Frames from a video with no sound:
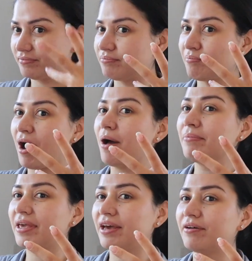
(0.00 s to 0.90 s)

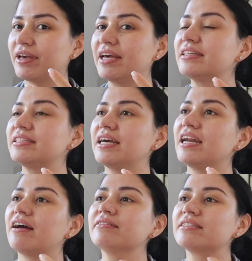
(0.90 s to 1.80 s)
Mom guilt kicked in,
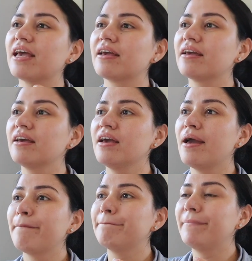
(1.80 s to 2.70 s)
and I was like,
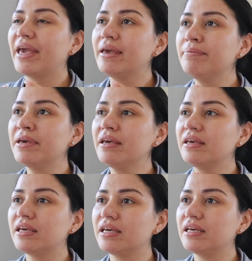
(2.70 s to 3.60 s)
maybe
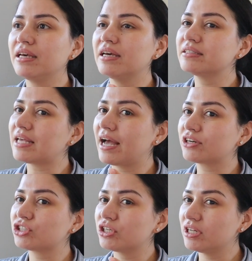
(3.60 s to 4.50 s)
he is
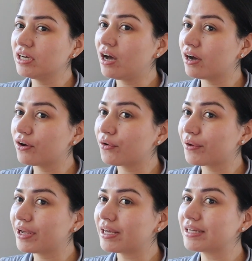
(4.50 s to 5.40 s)
actually
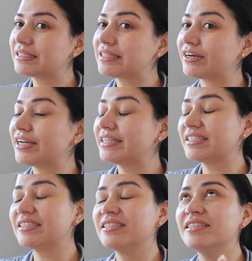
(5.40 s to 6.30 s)
hungry, considering he's
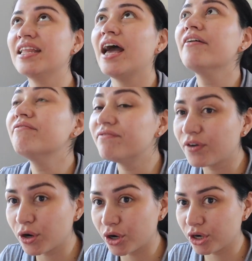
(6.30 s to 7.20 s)

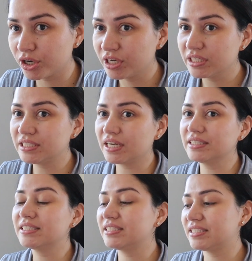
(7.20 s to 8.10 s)
never
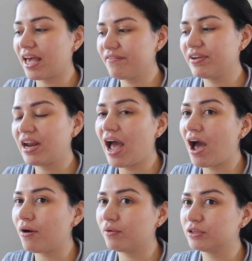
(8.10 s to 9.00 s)
done 7
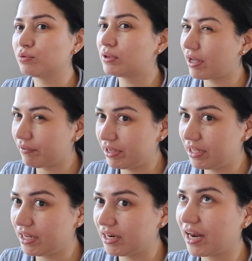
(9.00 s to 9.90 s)
hours without
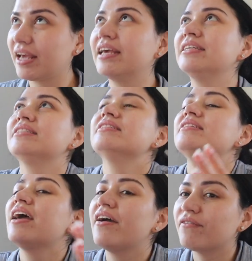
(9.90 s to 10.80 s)
eating. Like, he's
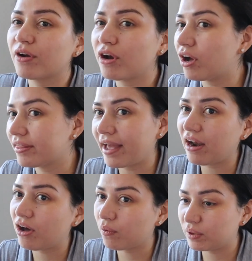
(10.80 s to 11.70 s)
never gone that
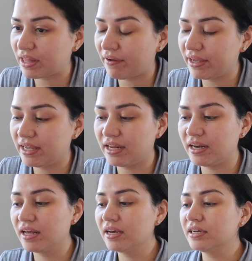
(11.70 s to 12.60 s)
long without eating.
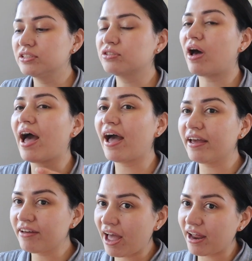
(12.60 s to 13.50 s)
So I
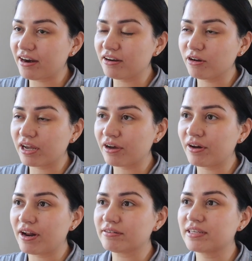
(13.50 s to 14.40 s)
had a little guilt,
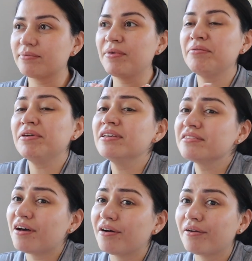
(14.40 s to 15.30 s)
and I was like, maybe he's
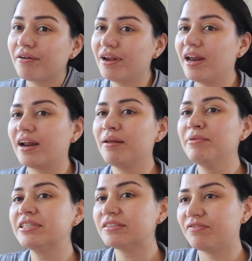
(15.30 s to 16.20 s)
hungry. Like, let
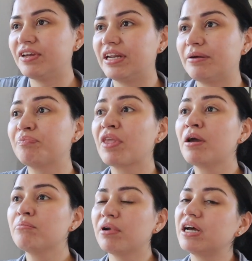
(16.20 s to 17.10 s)
me just feed him.
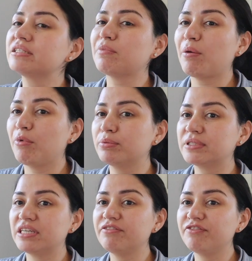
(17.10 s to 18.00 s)
Plus, my boobs
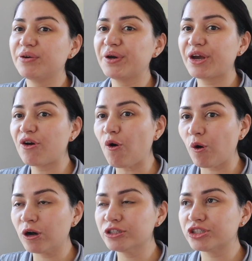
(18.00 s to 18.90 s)
did feel
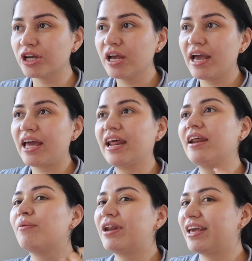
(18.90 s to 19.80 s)
engorged, and I
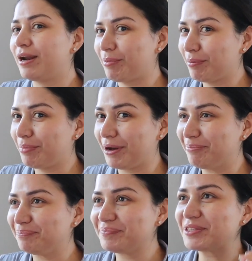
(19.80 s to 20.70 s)
didn't want to get up and
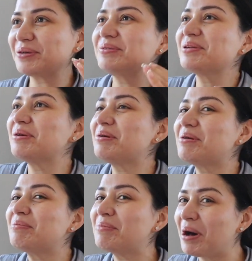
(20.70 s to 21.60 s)
pump. So it was a
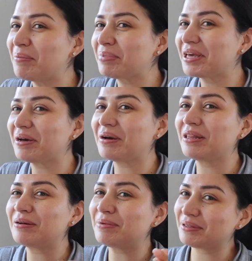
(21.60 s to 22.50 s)
little mom guilt, a
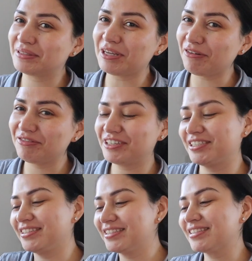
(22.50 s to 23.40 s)
little bit of
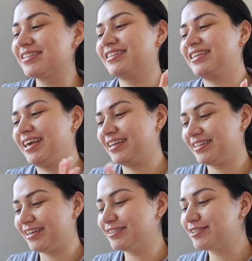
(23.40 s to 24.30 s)
selfishness kicked
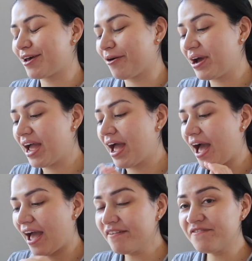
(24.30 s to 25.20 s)
in. So
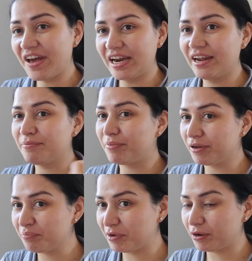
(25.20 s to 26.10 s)
I fed him
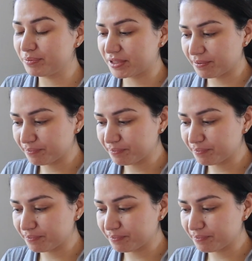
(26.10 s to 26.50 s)
both boobs.